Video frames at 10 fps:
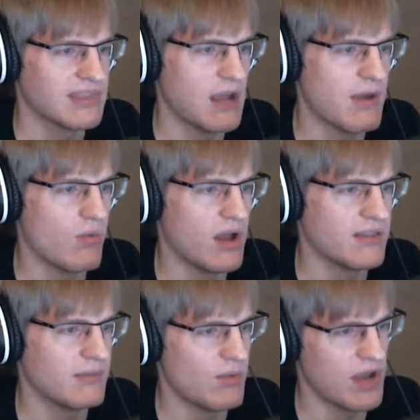Now my
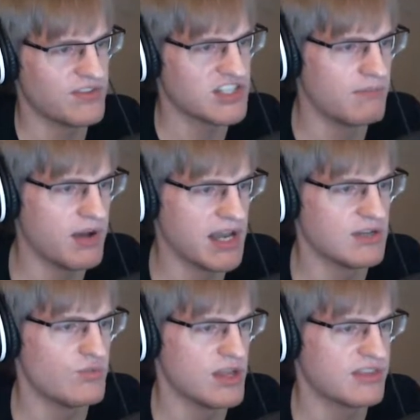wife is
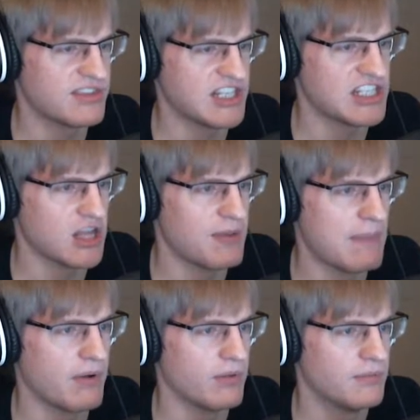combined with 16 other
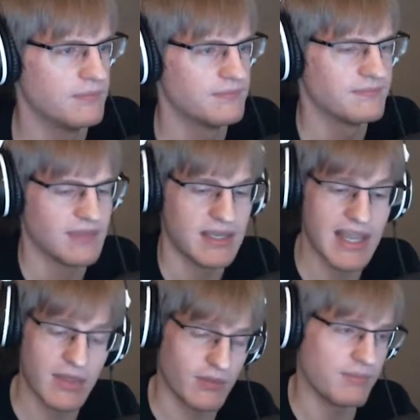people.
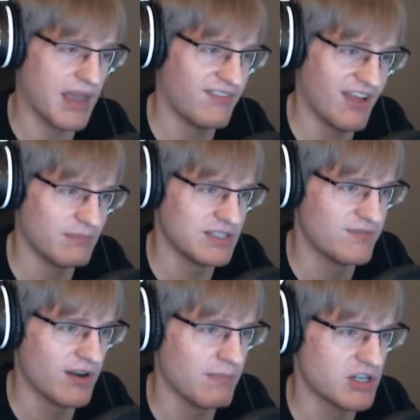Yeah, the family is
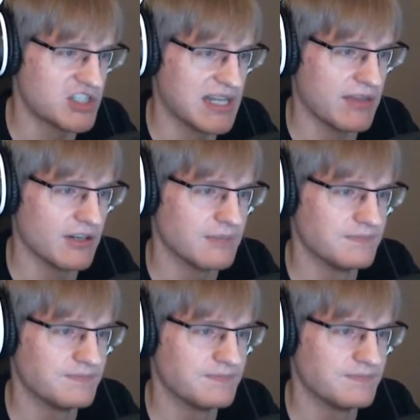very much together.